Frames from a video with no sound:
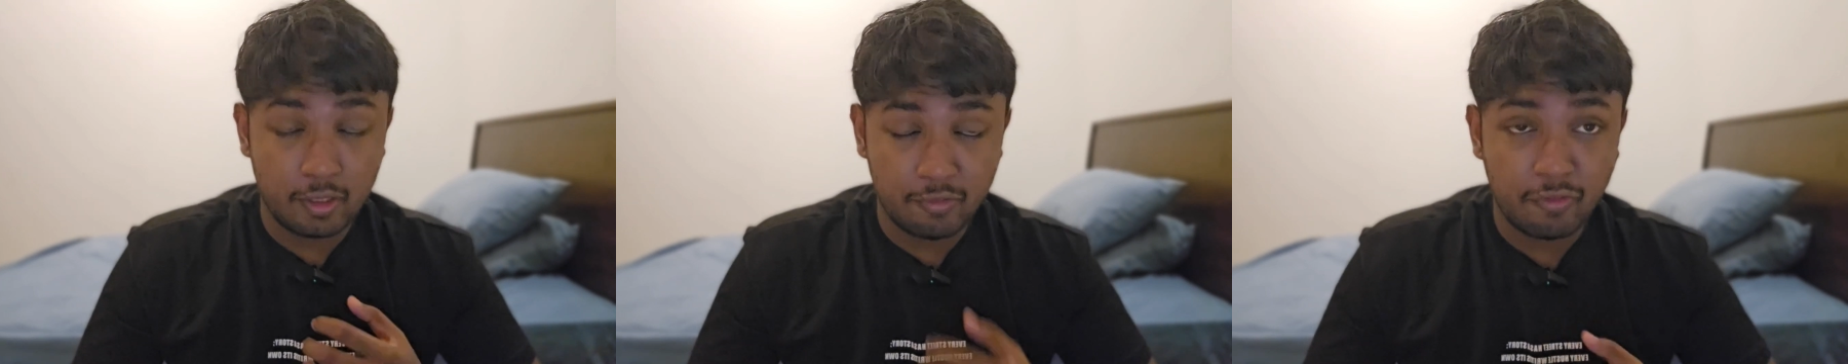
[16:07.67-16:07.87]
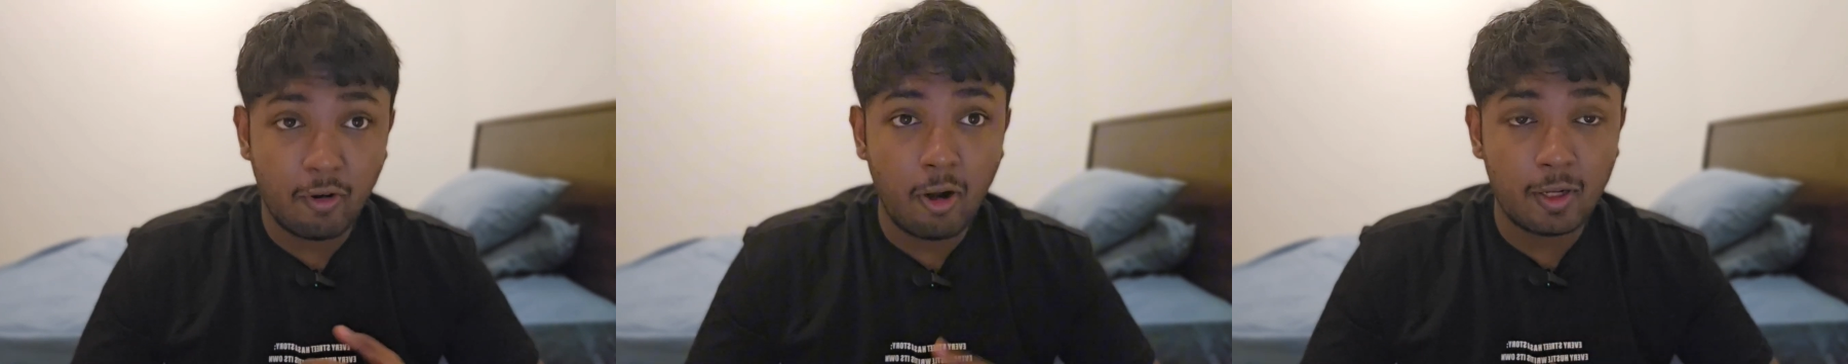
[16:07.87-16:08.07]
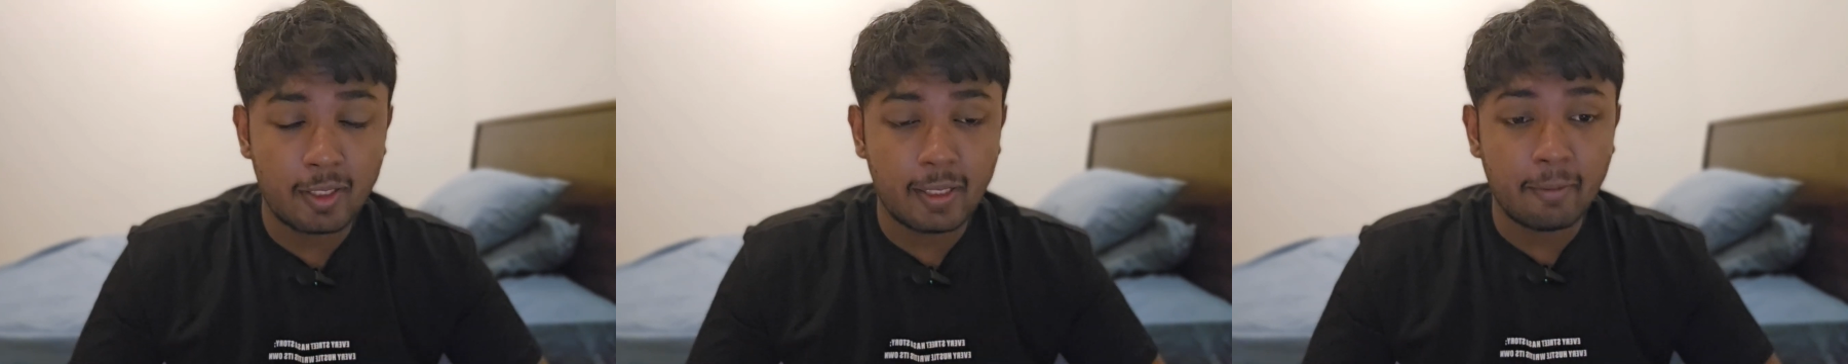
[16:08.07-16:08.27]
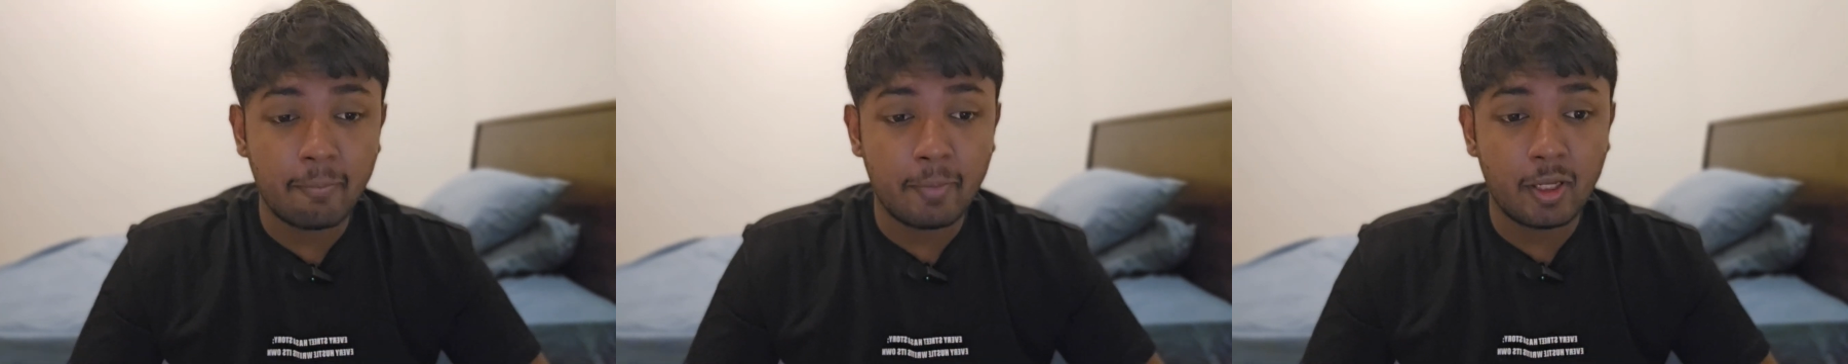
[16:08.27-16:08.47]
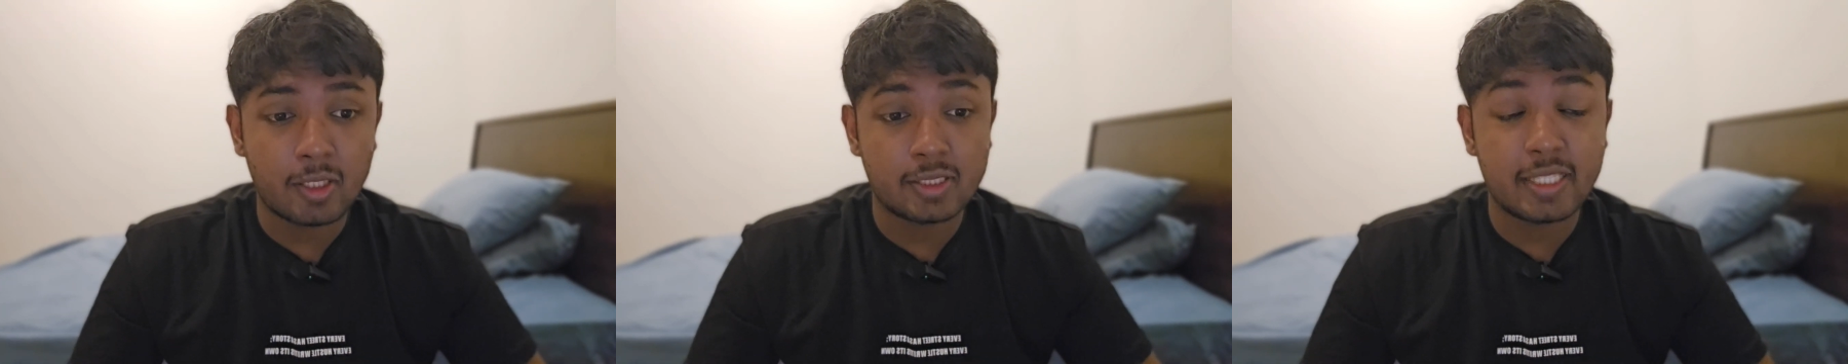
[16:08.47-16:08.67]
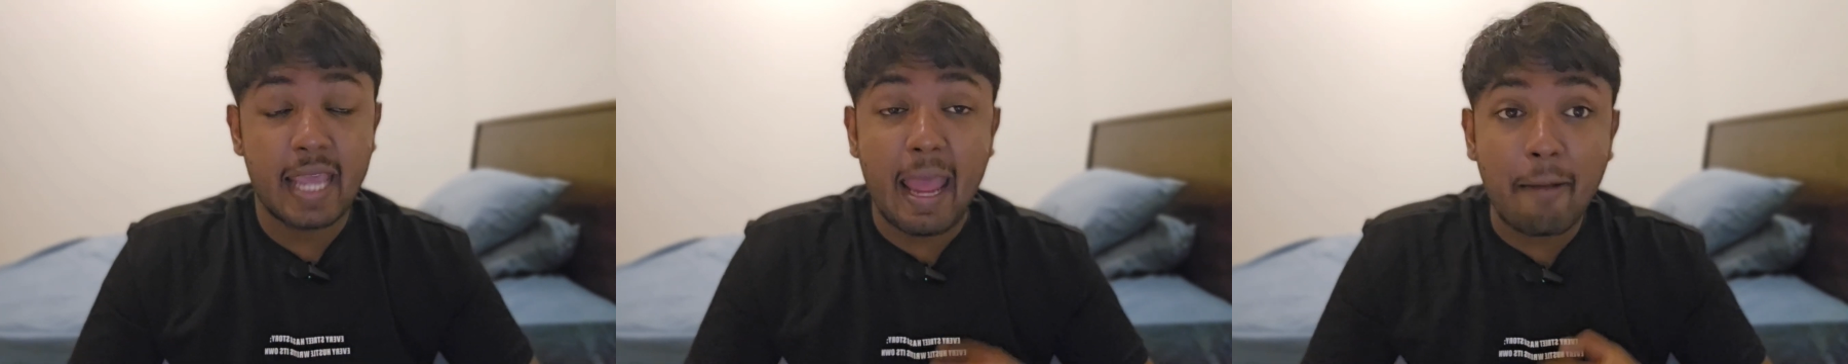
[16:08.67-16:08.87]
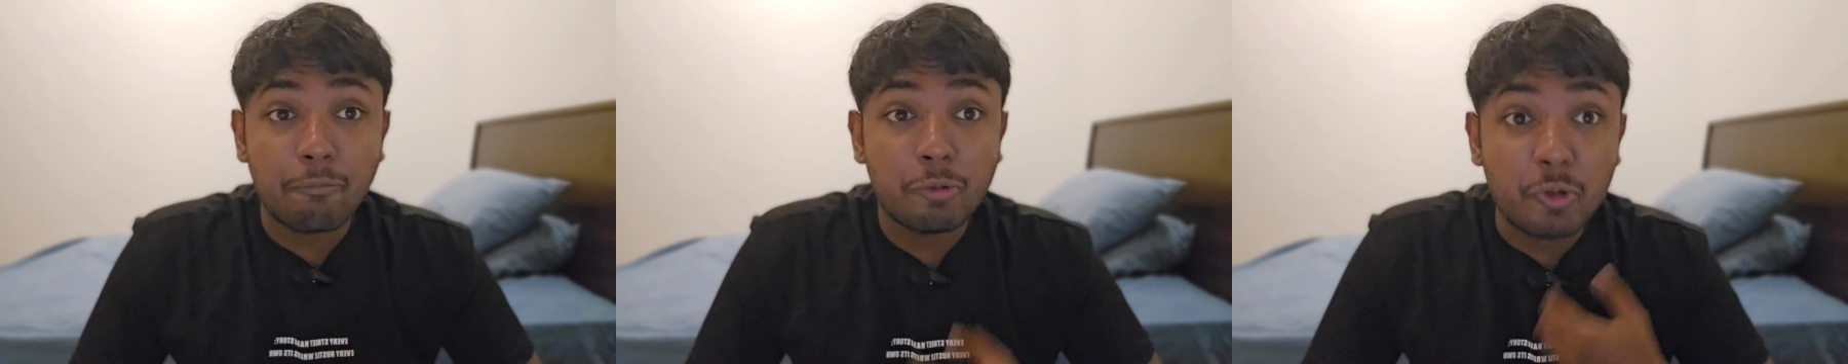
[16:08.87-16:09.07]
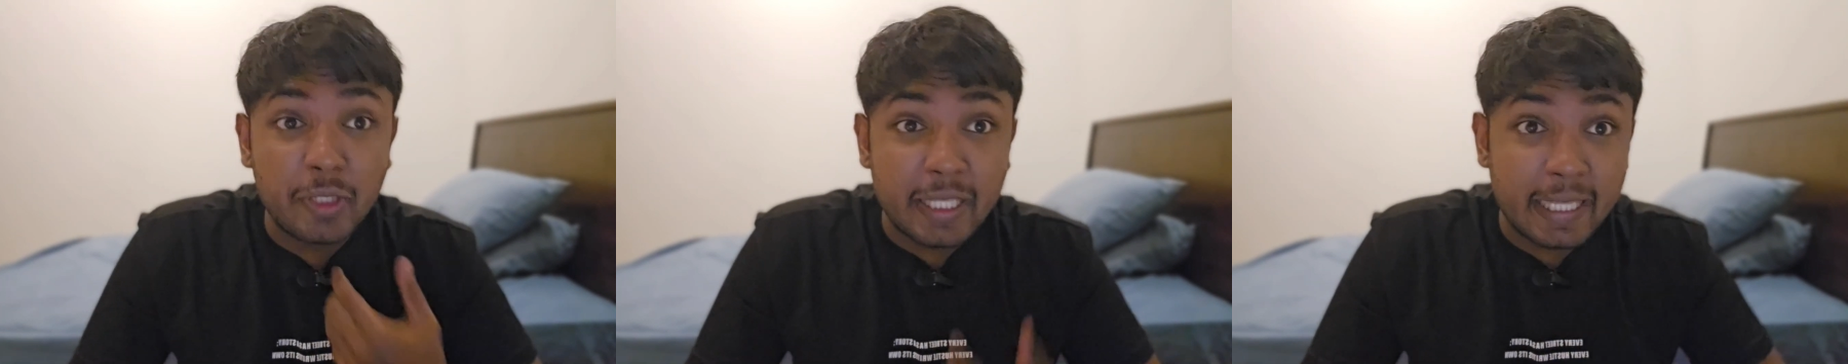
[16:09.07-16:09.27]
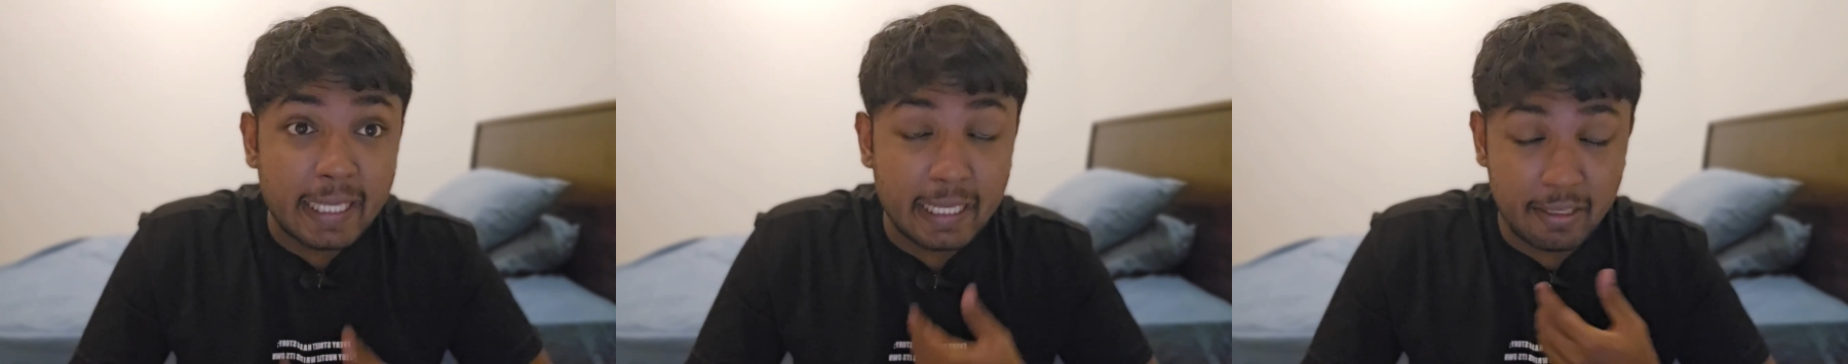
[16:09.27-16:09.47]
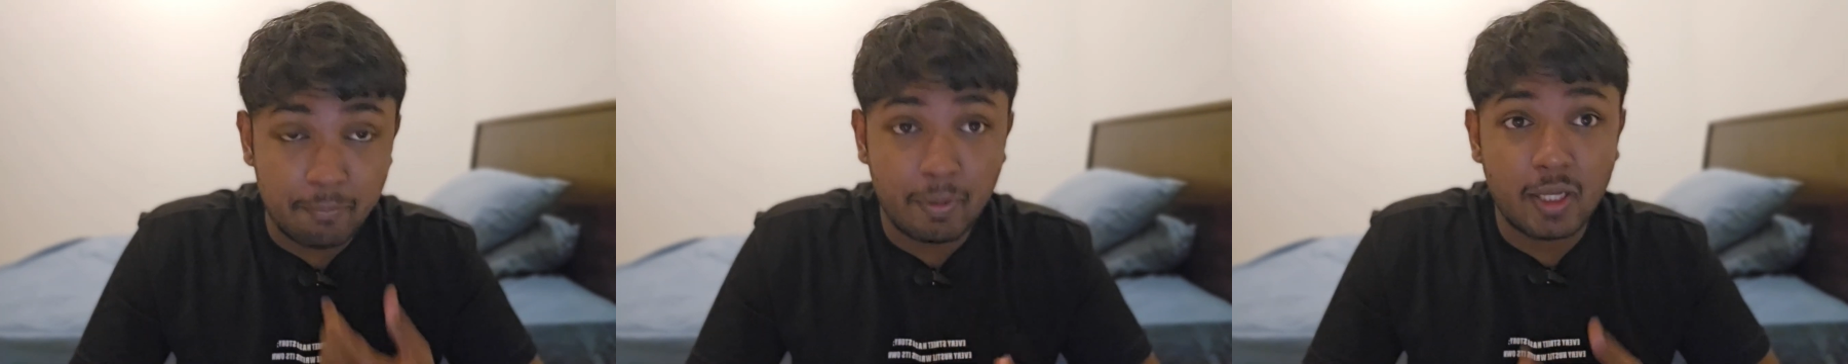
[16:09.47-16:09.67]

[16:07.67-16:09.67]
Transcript: defaulting because they have to keep